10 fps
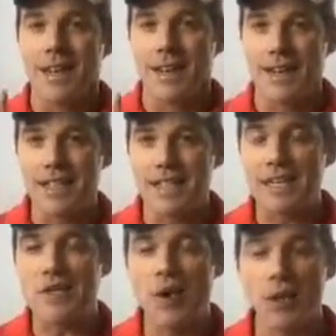let's
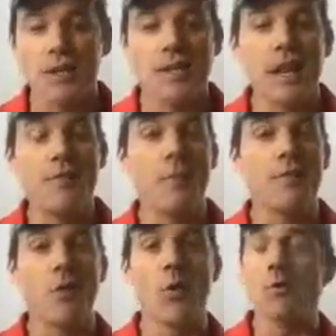get started tonight, but
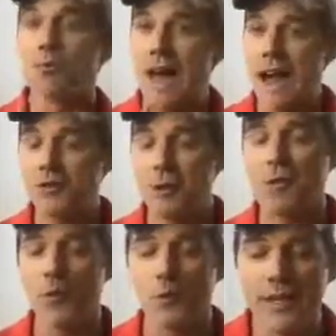
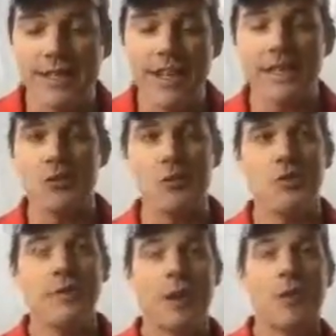before we get in too deep,